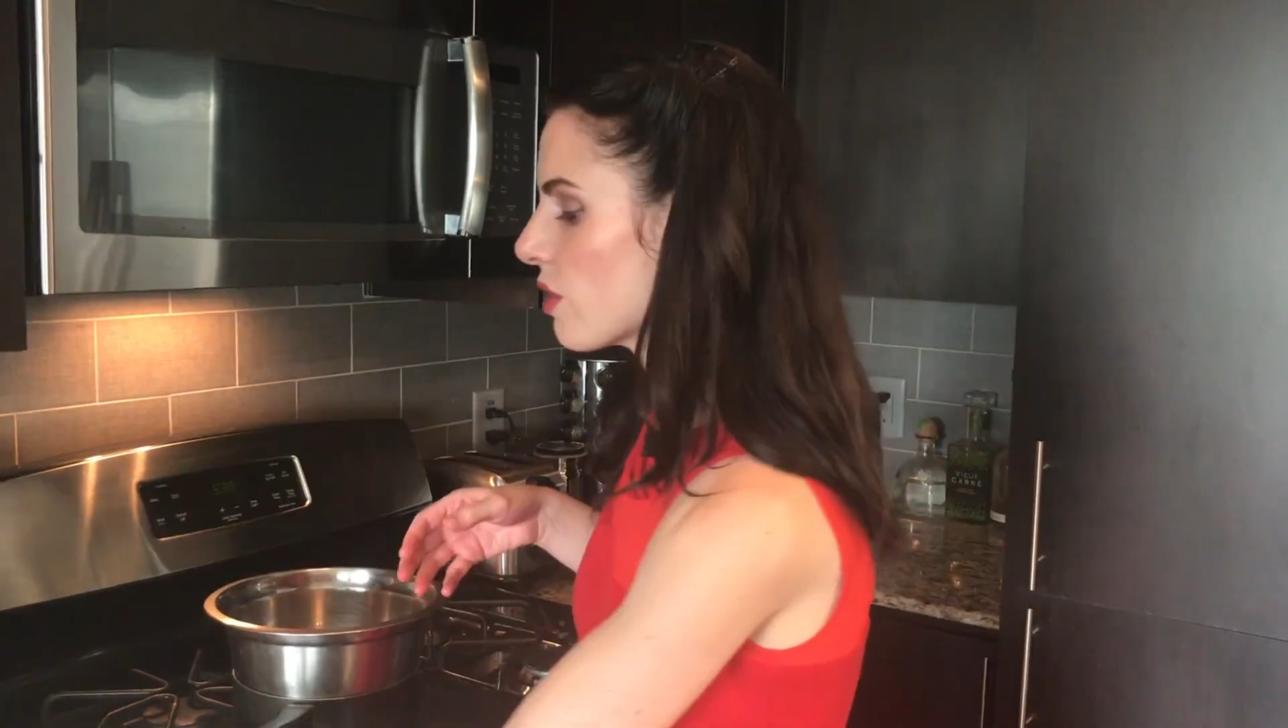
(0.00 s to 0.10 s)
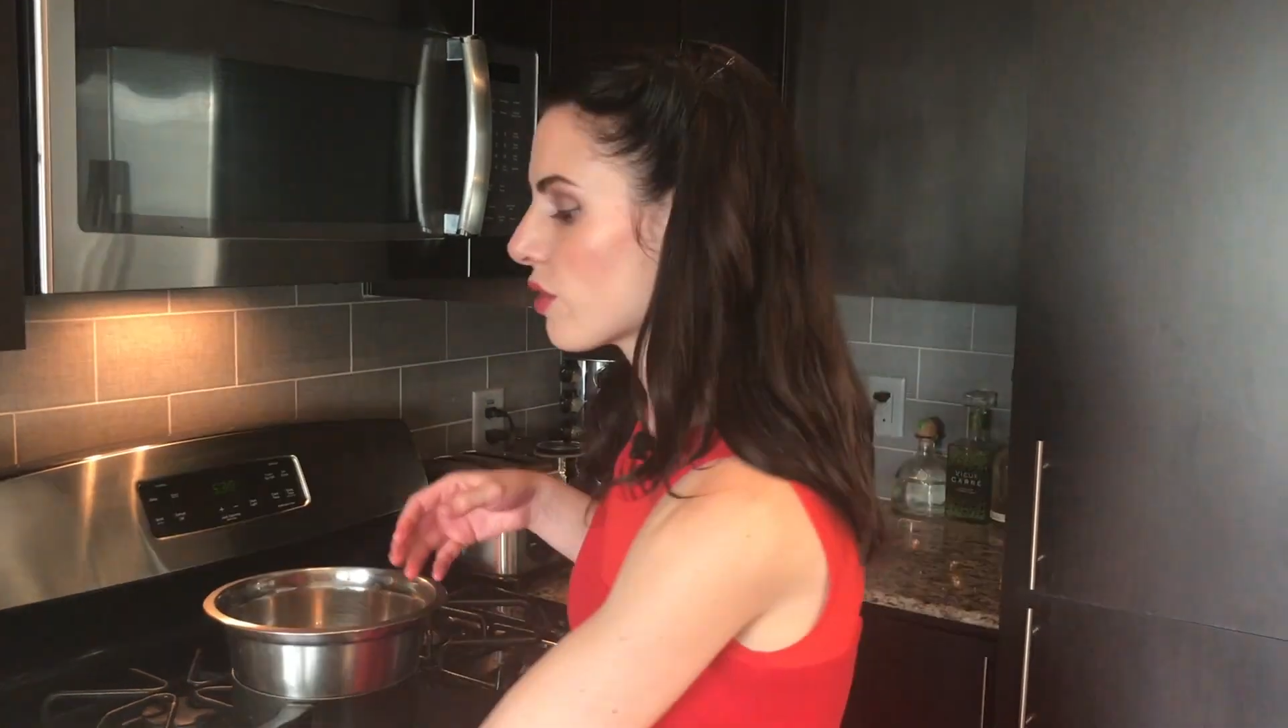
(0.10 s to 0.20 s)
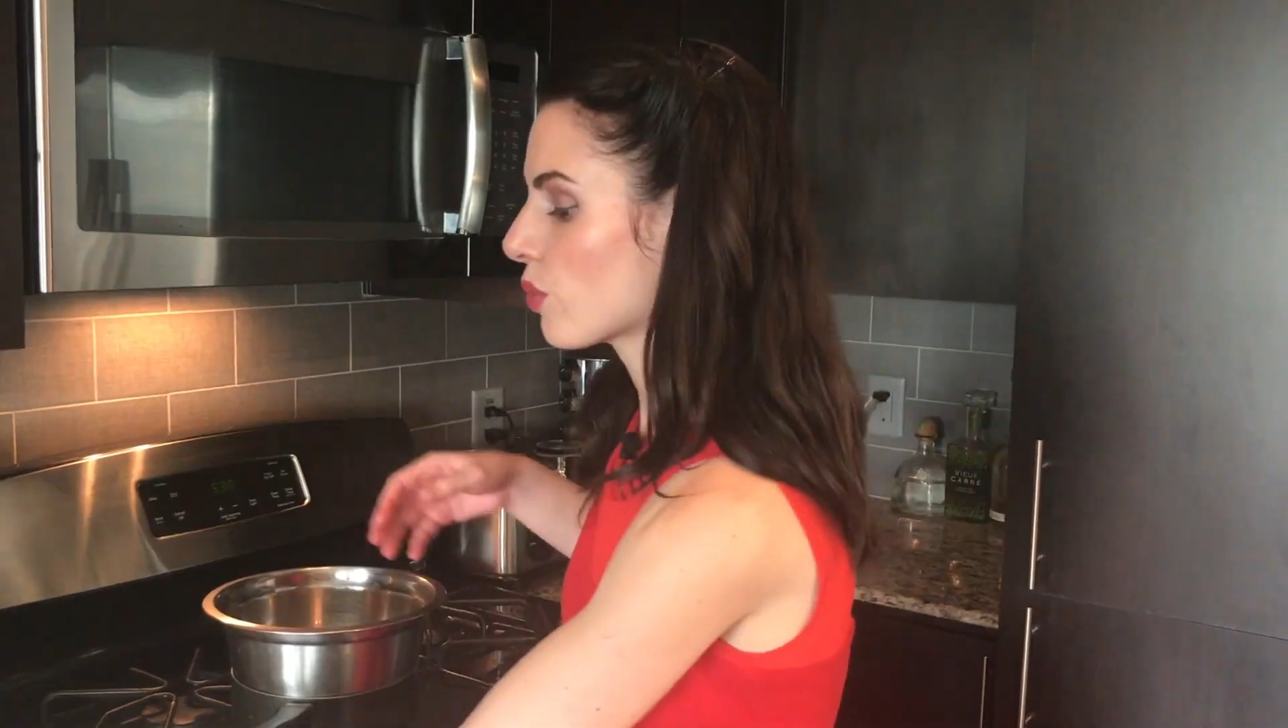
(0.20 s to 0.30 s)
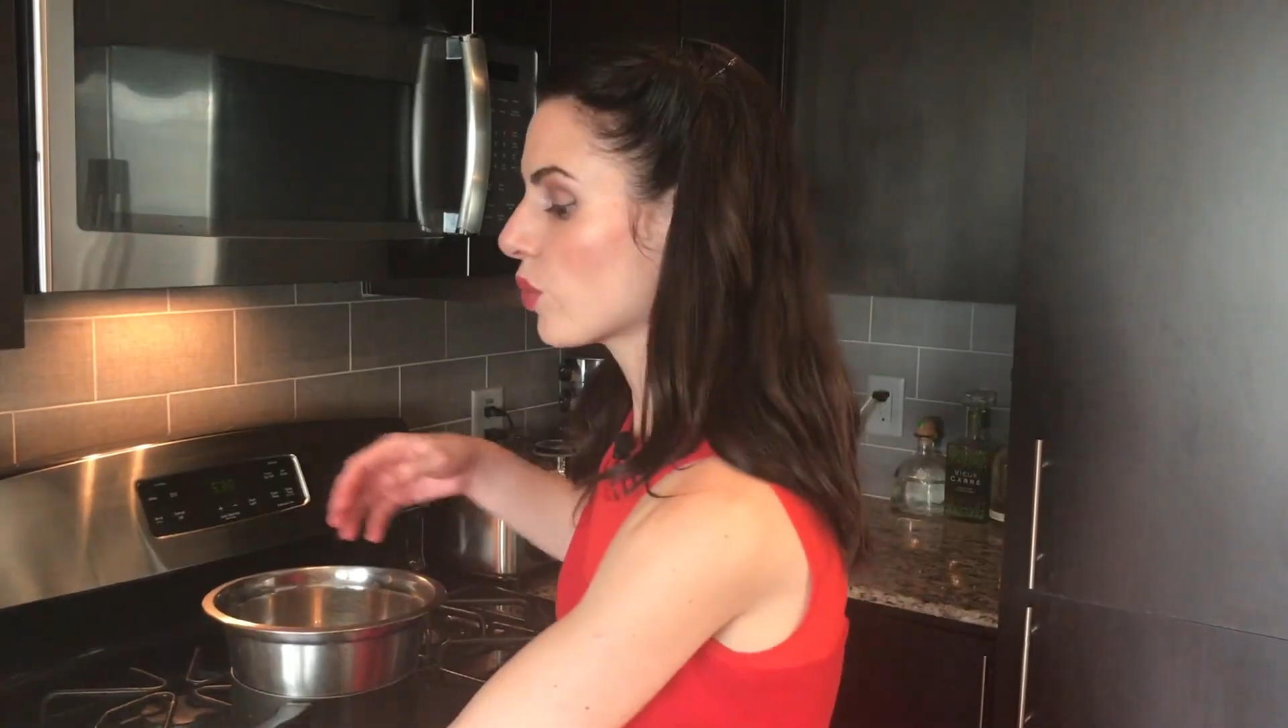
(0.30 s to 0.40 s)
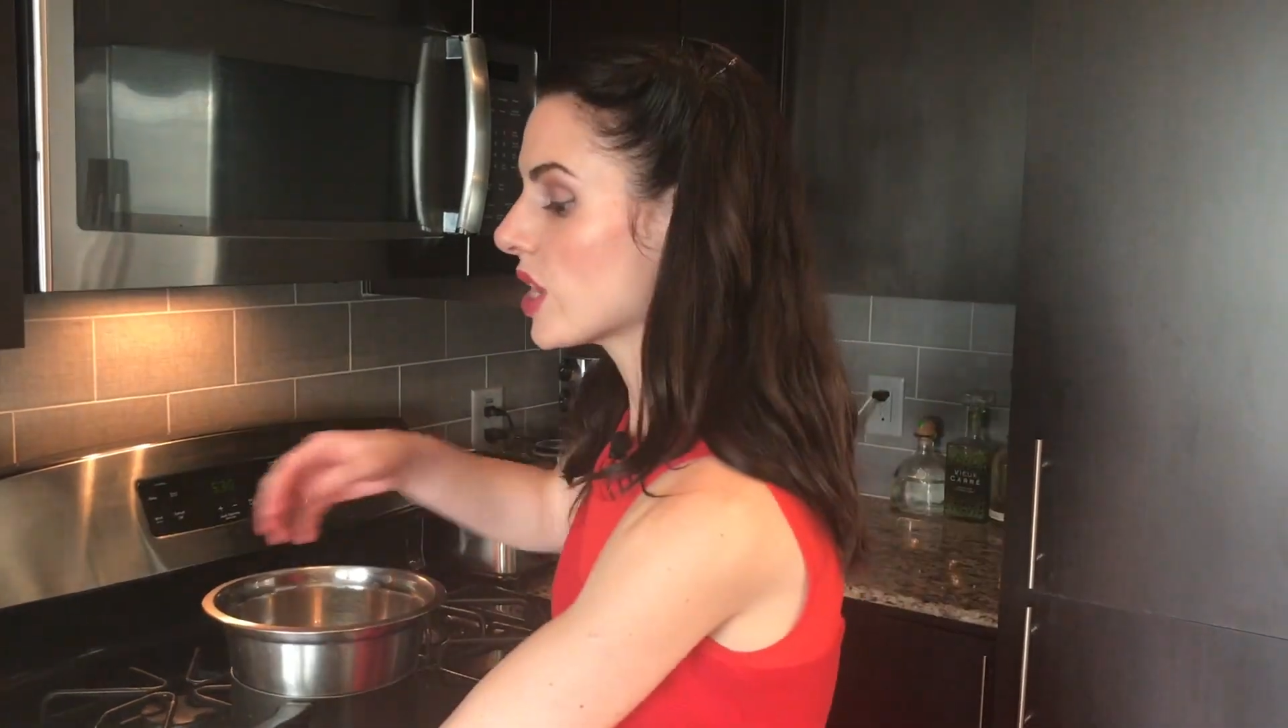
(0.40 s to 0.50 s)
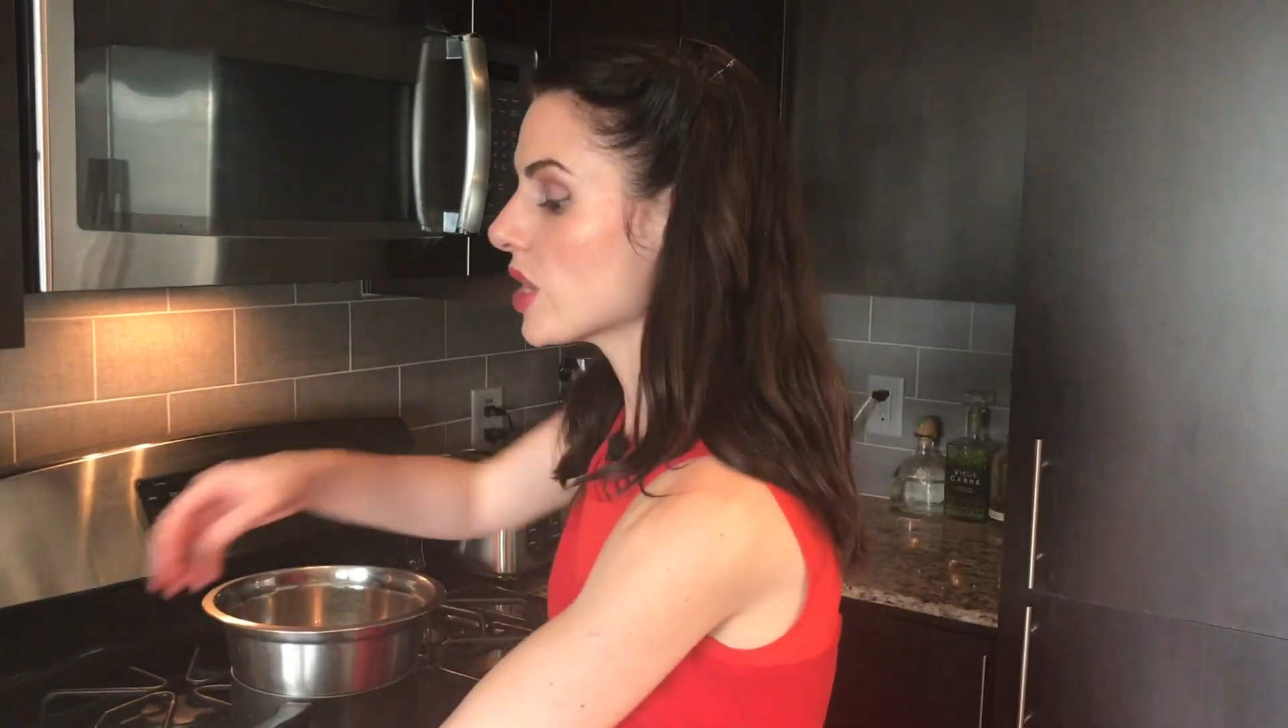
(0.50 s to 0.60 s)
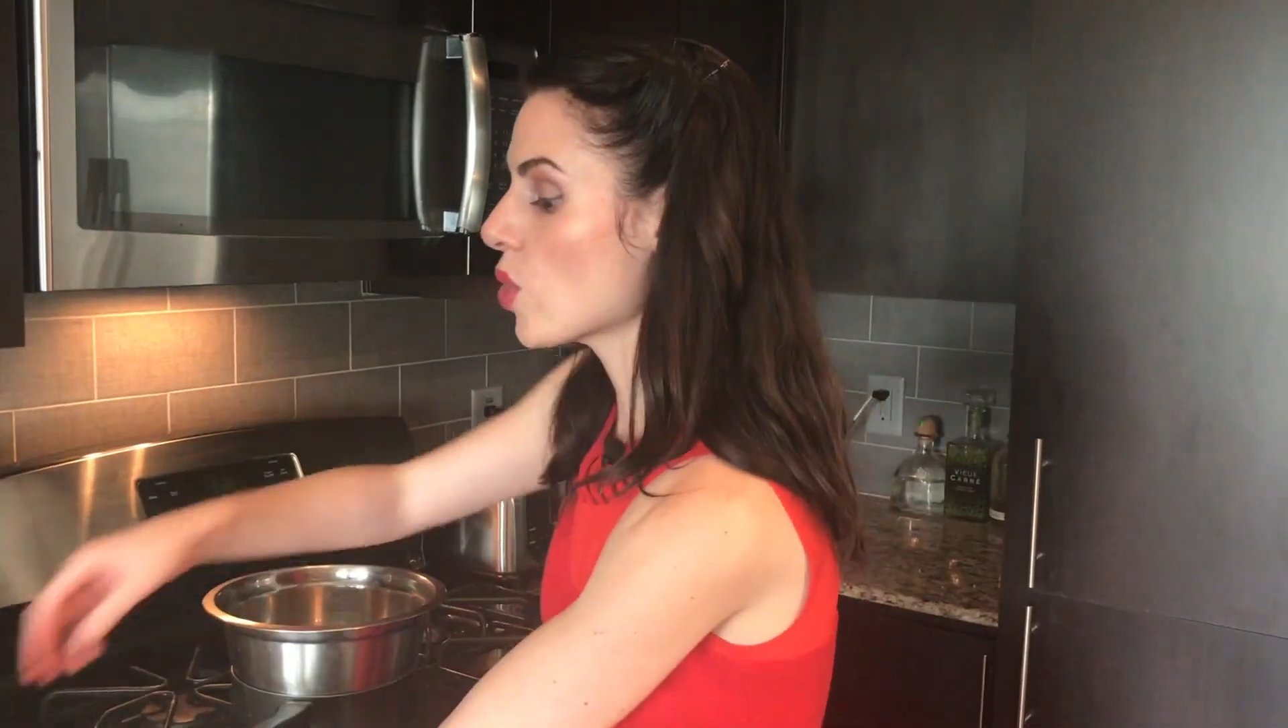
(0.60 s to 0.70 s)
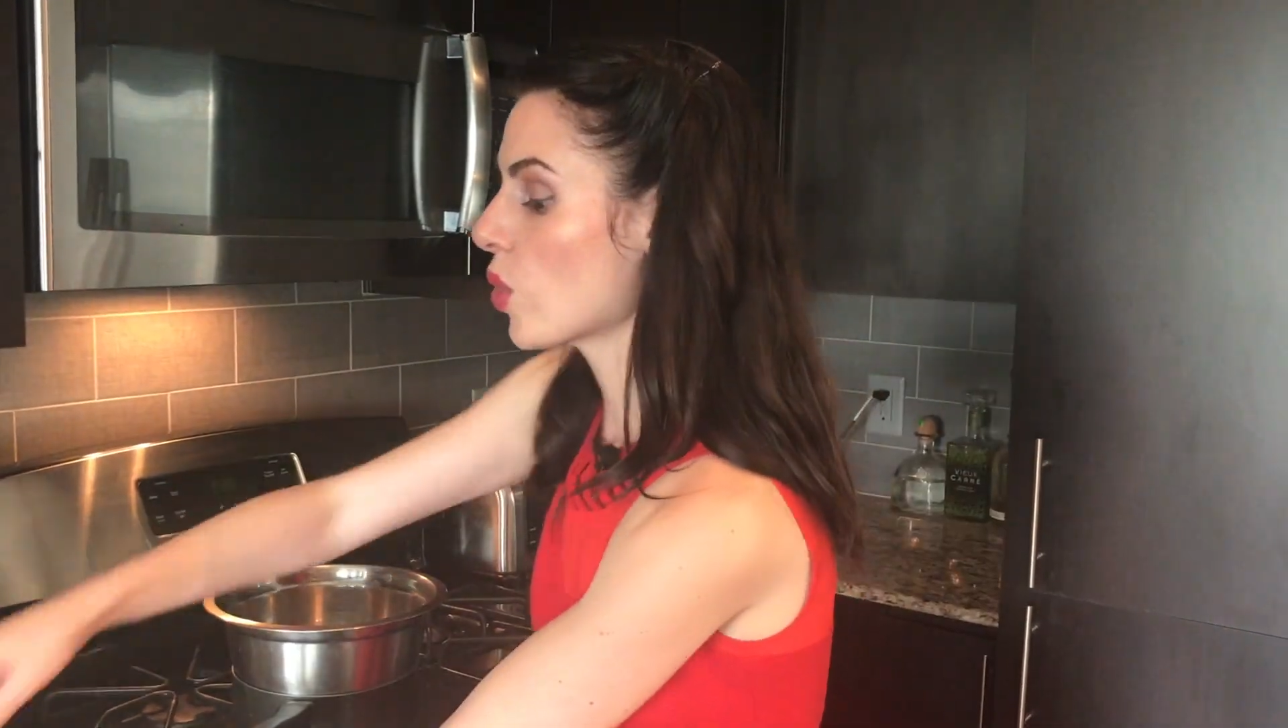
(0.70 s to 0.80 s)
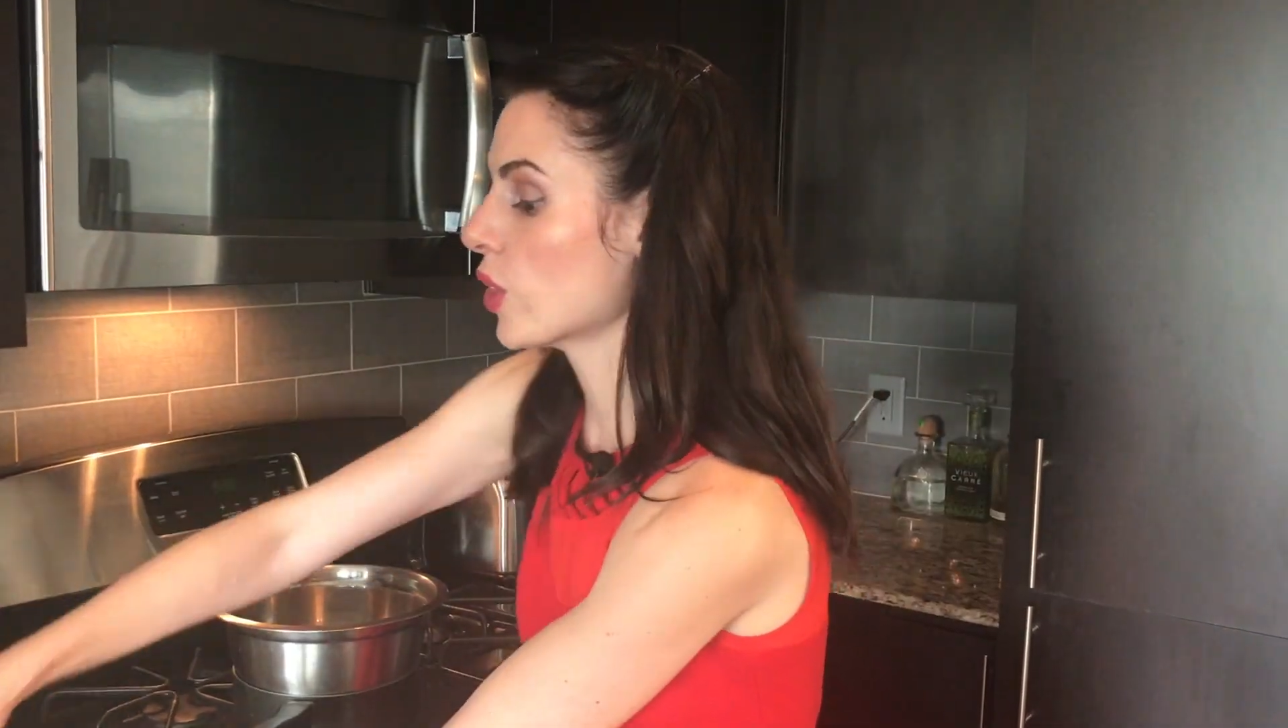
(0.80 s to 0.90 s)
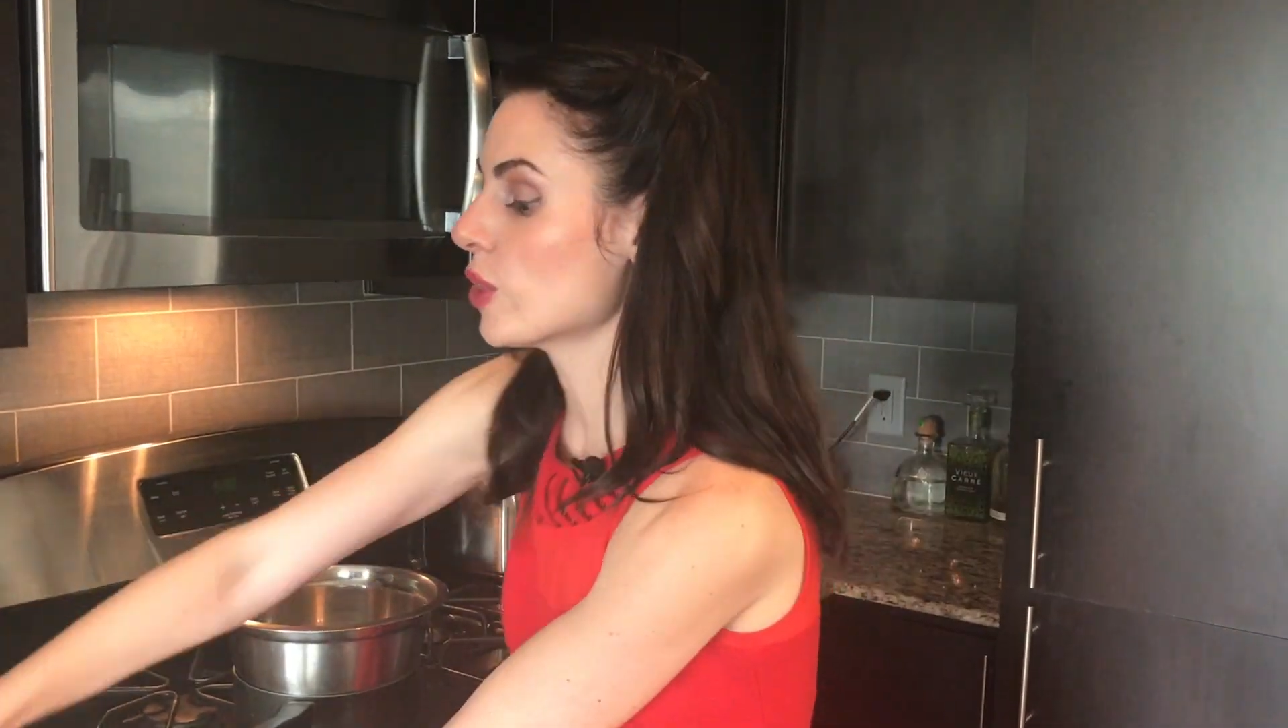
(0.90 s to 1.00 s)

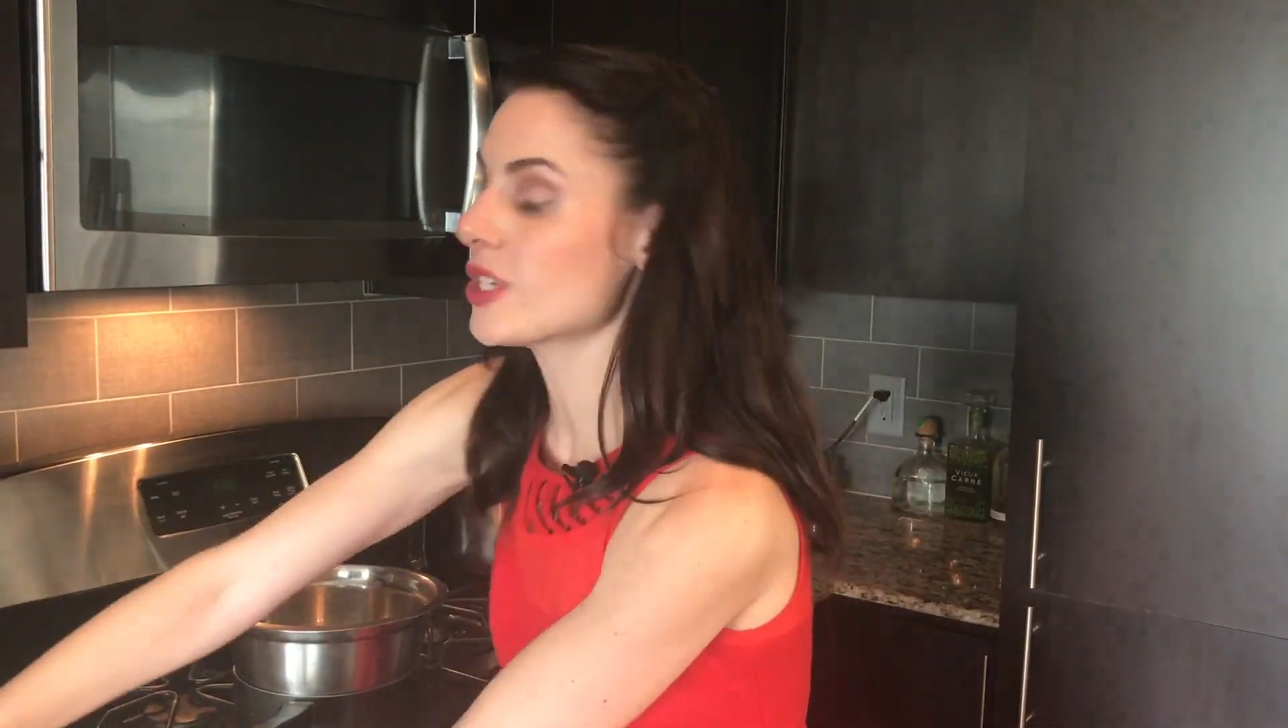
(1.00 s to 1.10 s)
3/4